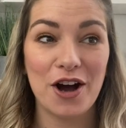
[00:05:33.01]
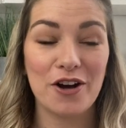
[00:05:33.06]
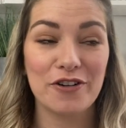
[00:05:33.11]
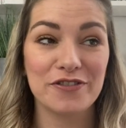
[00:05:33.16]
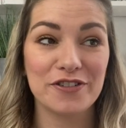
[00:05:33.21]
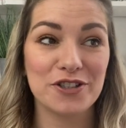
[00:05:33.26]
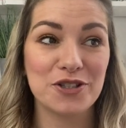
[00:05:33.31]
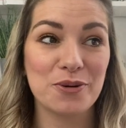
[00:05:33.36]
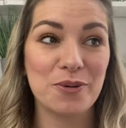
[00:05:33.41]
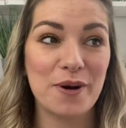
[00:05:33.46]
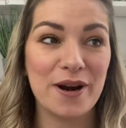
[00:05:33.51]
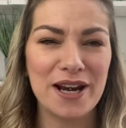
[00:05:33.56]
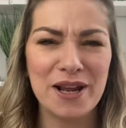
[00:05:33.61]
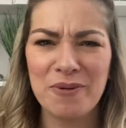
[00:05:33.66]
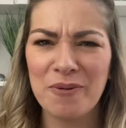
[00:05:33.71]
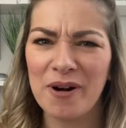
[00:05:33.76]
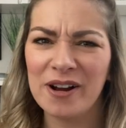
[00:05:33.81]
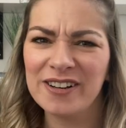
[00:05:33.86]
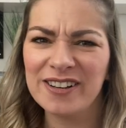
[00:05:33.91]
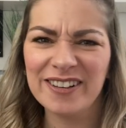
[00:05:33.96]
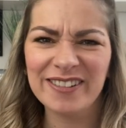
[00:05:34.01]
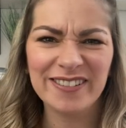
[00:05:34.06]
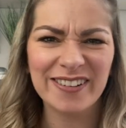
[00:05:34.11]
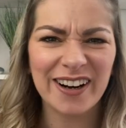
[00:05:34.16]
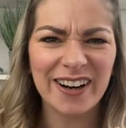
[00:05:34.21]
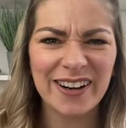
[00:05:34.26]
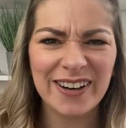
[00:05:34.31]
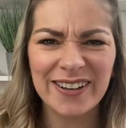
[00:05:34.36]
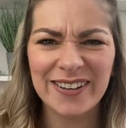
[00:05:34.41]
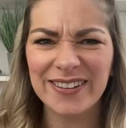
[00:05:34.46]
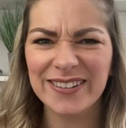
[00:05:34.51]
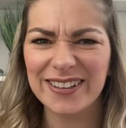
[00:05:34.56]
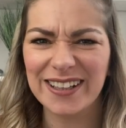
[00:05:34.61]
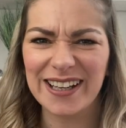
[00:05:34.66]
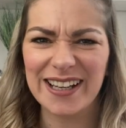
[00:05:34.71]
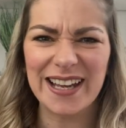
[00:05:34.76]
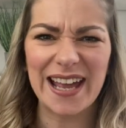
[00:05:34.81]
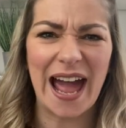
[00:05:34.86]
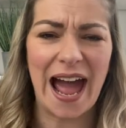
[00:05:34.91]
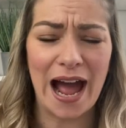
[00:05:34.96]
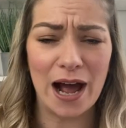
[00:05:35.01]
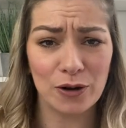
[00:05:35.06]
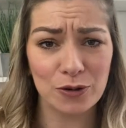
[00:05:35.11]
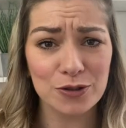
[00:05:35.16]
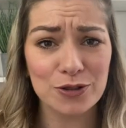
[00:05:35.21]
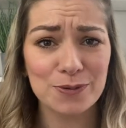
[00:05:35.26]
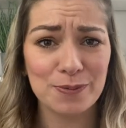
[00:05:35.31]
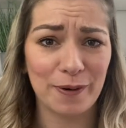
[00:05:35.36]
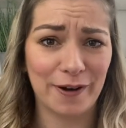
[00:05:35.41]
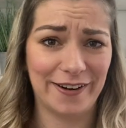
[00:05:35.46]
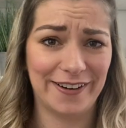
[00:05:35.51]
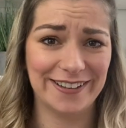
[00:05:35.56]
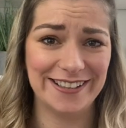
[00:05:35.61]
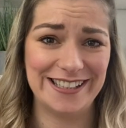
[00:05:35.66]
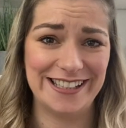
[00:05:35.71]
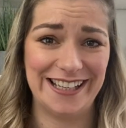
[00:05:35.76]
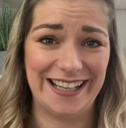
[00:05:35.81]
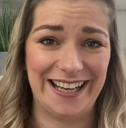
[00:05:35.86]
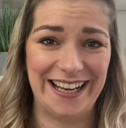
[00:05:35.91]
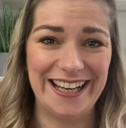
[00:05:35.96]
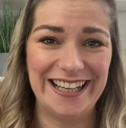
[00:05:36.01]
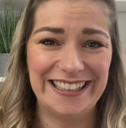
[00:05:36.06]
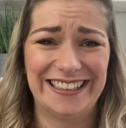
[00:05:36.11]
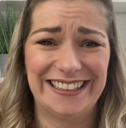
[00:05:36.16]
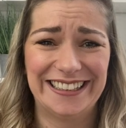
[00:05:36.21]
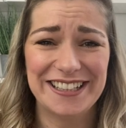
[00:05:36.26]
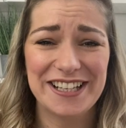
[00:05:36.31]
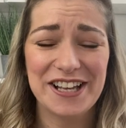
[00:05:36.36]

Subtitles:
of a 21-year-old like house party